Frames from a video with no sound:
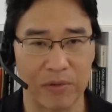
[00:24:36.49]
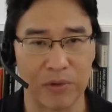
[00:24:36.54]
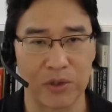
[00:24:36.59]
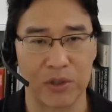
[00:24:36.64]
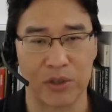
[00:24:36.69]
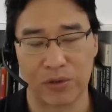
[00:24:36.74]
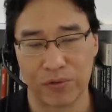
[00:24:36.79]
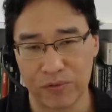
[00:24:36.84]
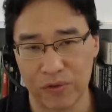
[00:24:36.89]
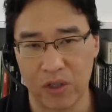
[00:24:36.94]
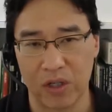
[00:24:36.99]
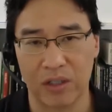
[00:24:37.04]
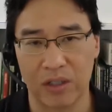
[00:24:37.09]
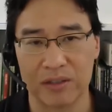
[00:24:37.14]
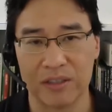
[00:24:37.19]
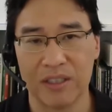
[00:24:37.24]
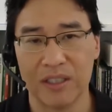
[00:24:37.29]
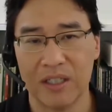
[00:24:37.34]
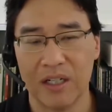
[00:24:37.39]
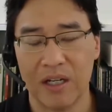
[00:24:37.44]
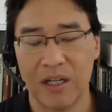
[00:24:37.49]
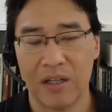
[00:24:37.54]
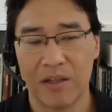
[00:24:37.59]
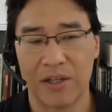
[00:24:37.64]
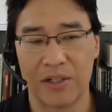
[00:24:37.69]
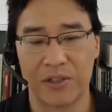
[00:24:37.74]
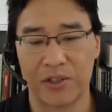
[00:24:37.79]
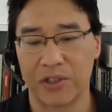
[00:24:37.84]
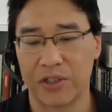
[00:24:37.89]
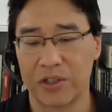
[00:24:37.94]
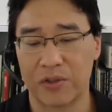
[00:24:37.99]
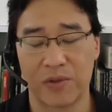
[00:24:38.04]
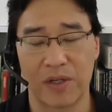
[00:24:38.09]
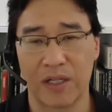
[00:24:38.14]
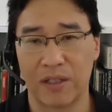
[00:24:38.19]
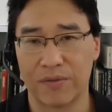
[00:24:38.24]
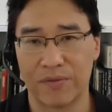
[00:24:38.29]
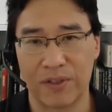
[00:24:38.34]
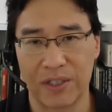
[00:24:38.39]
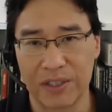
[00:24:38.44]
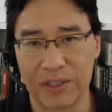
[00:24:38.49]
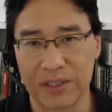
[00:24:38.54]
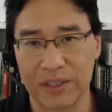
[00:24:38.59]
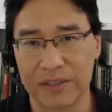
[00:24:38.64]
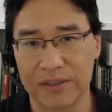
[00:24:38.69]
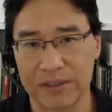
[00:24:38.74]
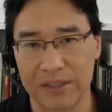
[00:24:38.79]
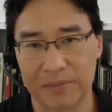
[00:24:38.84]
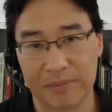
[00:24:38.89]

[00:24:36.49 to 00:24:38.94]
it was your fault, that you're going to try to fix it.